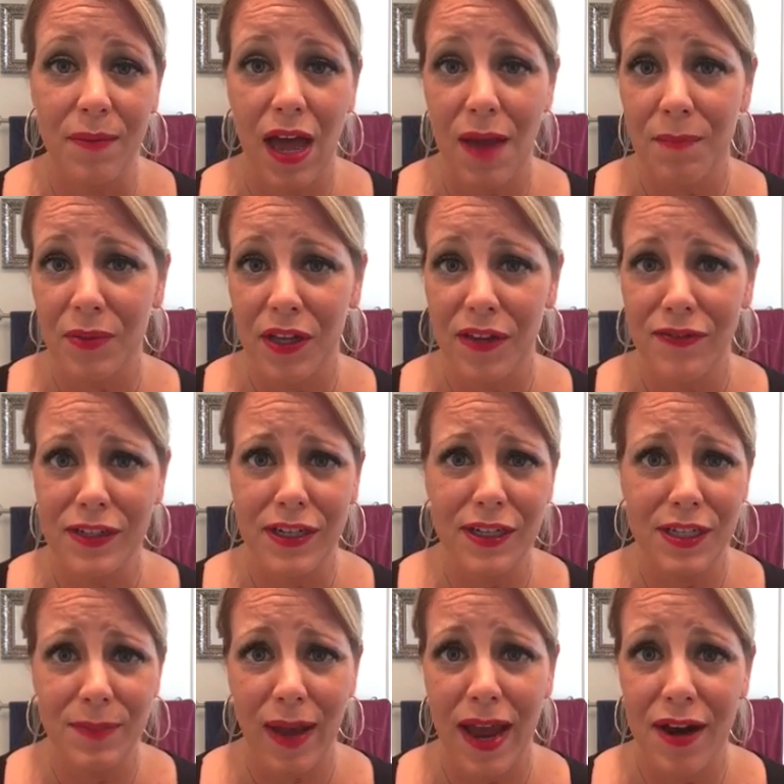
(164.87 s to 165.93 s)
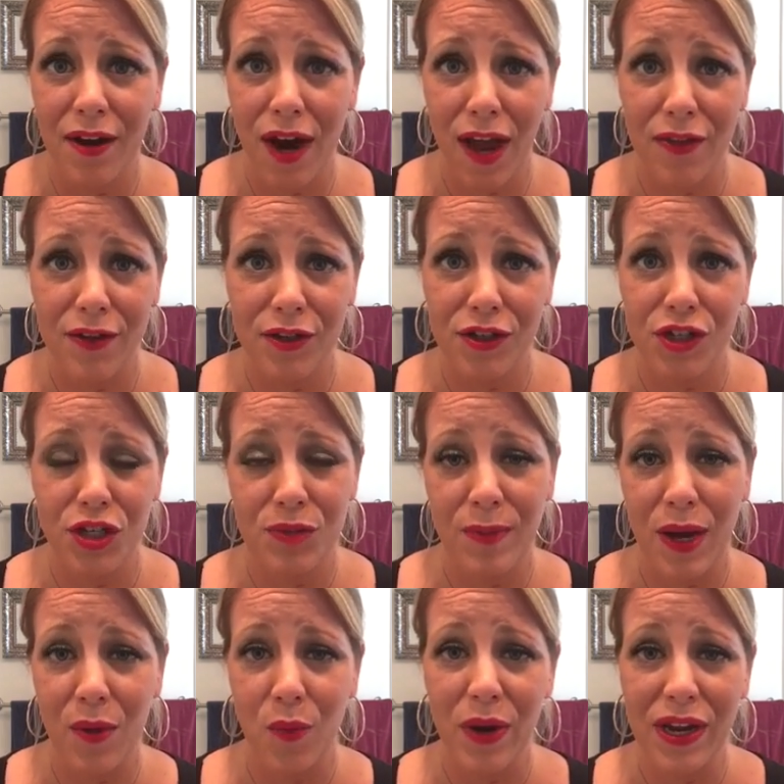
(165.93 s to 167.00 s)
uplift and inspire others just
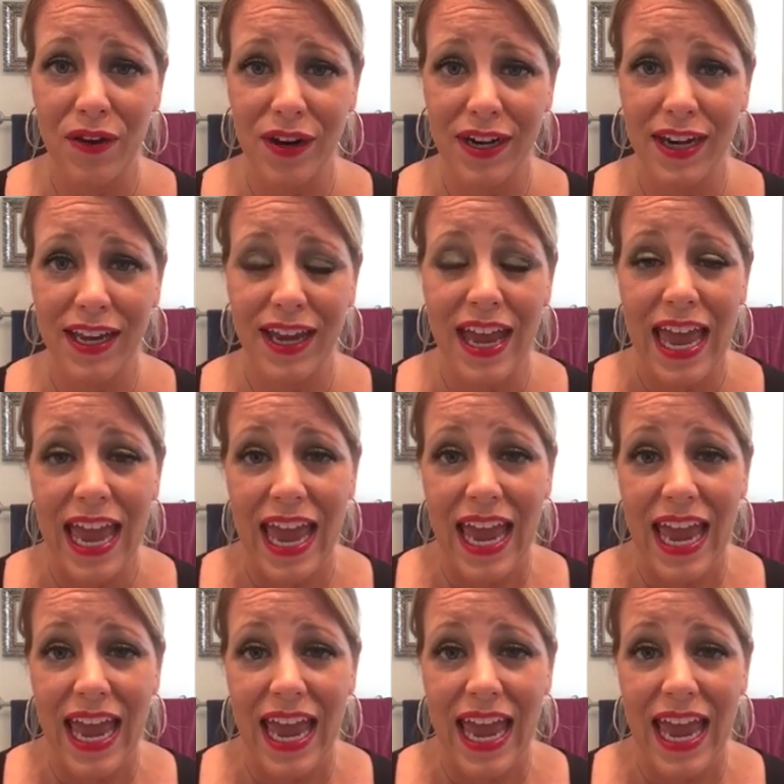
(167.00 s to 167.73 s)
by wearing it.